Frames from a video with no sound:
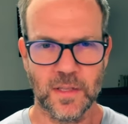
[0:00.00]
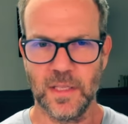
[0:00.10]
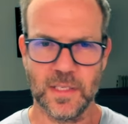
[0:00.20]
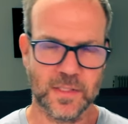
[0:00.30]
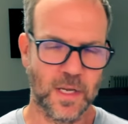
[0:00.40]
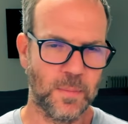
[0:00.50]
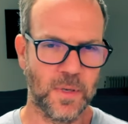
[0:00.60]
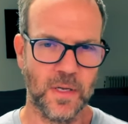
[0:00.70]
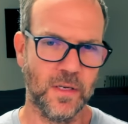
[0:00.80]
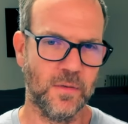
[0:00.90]
Things
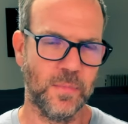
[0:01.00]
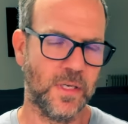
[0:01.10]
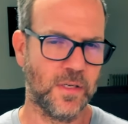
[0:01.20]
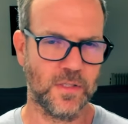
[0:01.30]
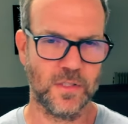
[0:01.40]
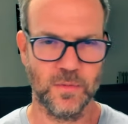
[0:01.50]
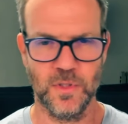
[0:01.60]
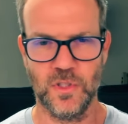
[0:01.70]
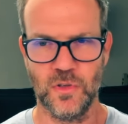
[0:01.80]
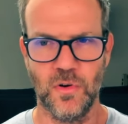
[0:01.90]
happen, big
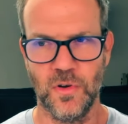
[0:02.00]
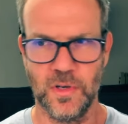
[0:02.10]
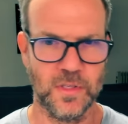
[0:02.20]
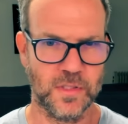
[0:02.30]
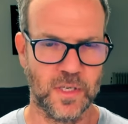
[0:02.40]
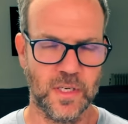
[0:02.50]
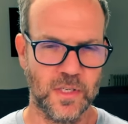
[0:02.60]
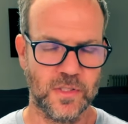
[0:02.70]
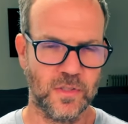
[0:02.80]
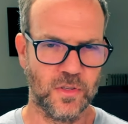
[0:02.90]
customer joins, a
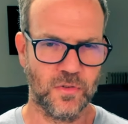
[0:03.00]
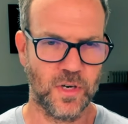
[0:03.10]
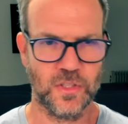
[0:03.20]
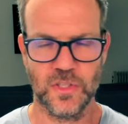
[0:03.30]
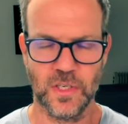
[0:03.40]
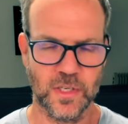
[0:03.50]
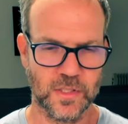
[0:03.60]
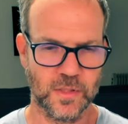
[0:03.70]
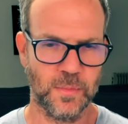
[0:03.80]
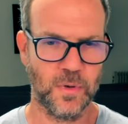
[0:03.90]
cluster
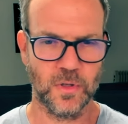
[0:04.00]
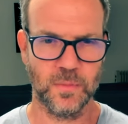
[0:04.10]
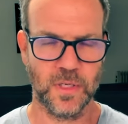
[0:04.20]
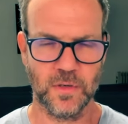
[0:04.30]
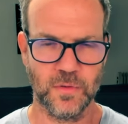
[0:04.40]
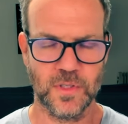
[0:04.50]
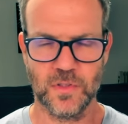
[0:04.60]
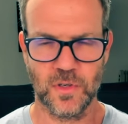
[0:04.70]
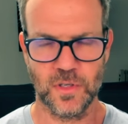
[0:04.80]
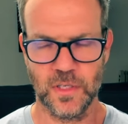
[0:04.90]
crashes, a pod being
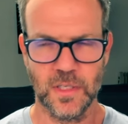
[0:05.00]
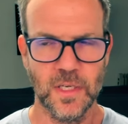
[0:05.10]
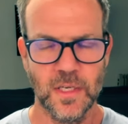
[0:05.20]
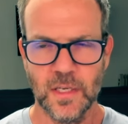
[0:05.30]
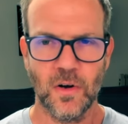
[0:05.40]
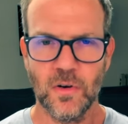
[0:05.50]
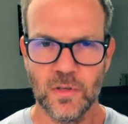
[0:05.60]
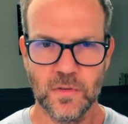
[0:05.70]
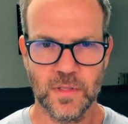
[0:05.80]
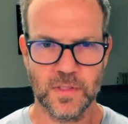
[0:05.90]
restarted.
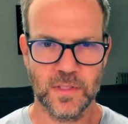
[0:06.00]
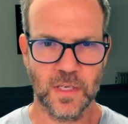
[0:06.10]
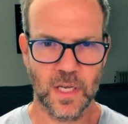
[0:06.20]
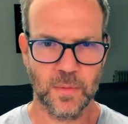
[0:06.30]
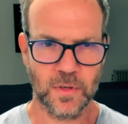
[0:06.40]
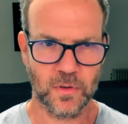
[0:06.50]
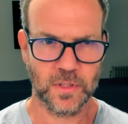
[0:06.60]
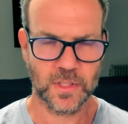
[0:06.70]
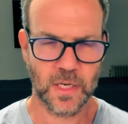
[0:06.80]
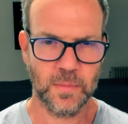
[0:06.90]
All of these things happen all
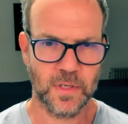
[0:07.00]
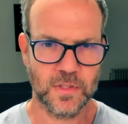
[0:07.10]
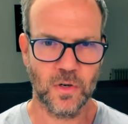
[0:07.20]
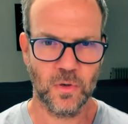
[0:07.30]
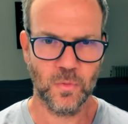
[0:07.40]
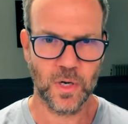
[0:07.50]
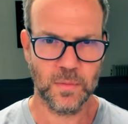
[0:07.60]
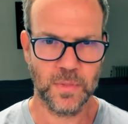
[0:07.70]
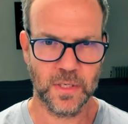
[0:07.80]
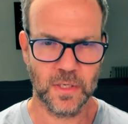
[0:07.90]
the time, and it's all
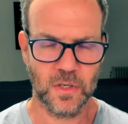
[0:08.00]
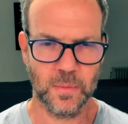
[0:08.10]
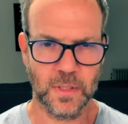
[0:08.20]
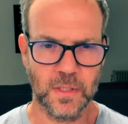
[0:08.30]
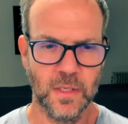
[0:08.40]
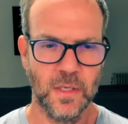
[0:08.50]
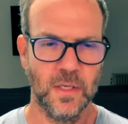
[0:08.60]
one big anomaly.